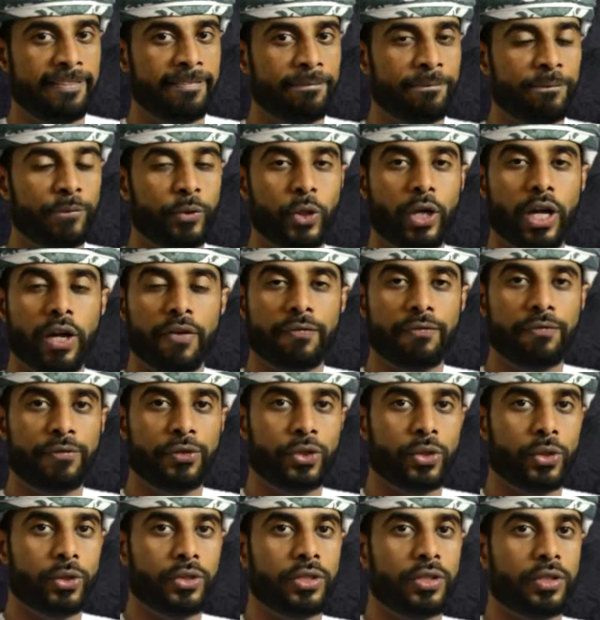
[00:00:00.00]
You have
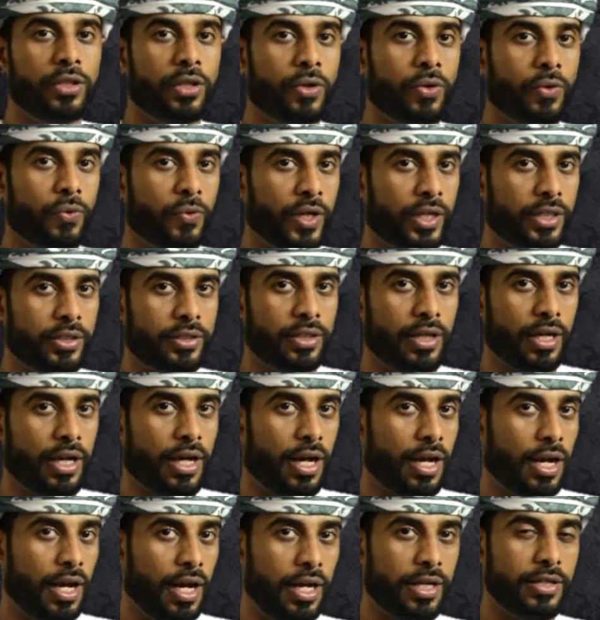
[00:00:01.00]
chosen the correct
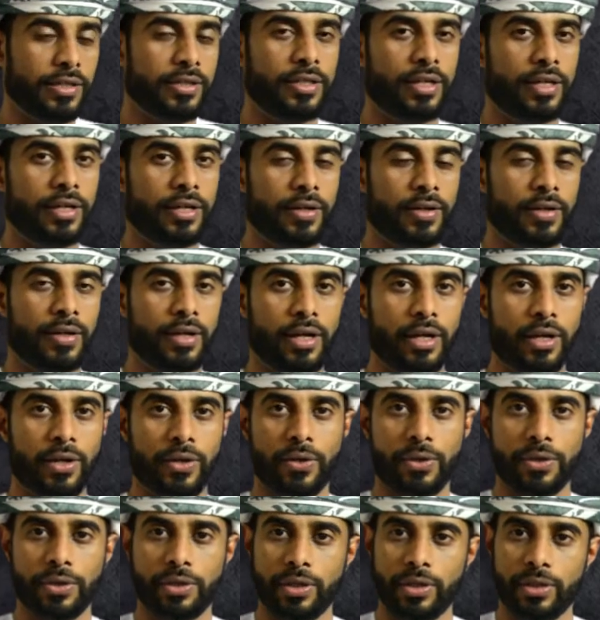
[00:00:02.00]
answer
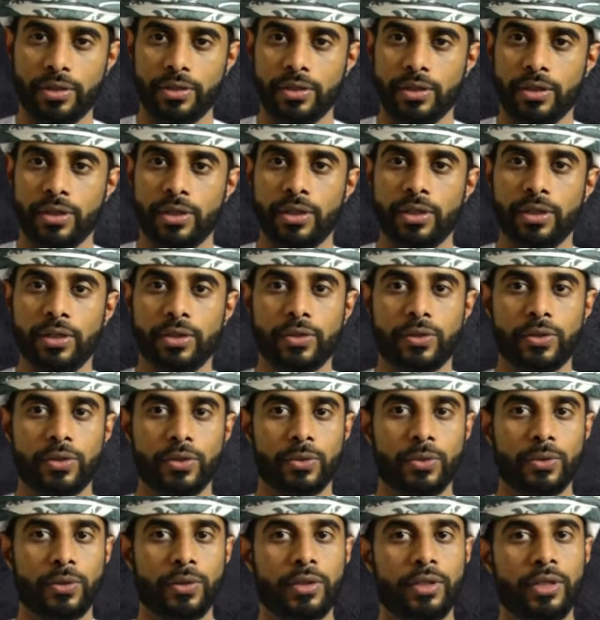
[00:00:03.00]
according
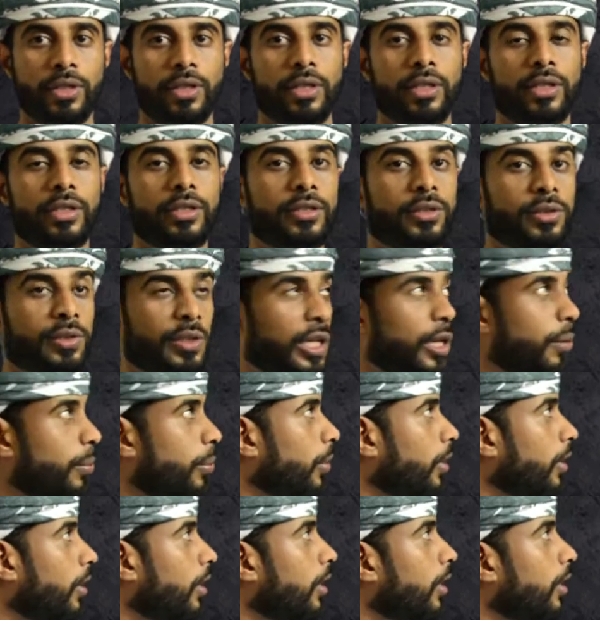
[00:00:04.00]
to the table